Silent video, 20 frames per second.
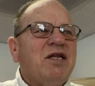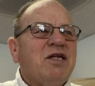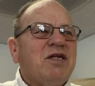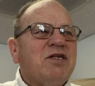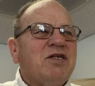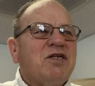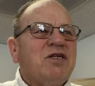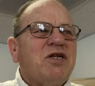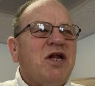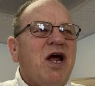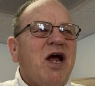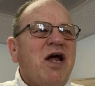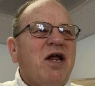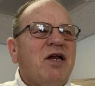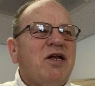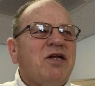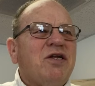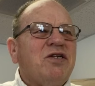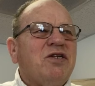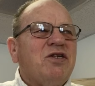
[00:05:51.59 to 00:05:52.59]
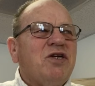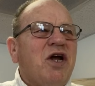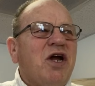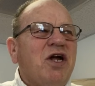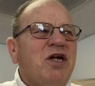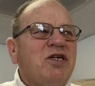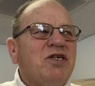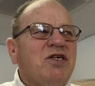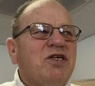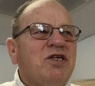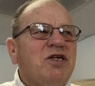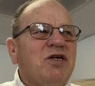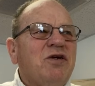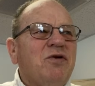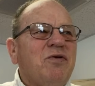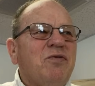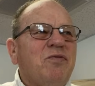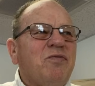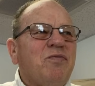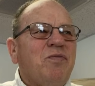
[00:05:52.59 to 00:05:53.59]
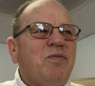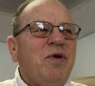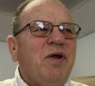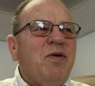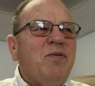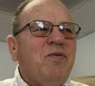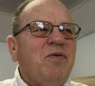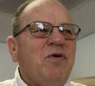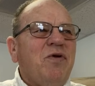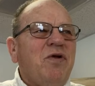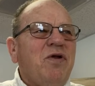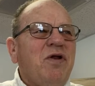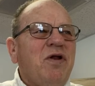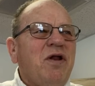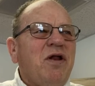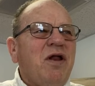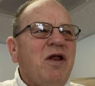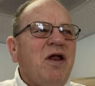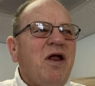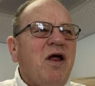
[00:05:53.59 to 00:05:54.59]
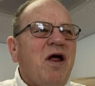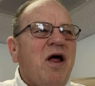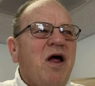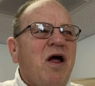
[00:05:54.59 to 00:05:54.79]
does not judge people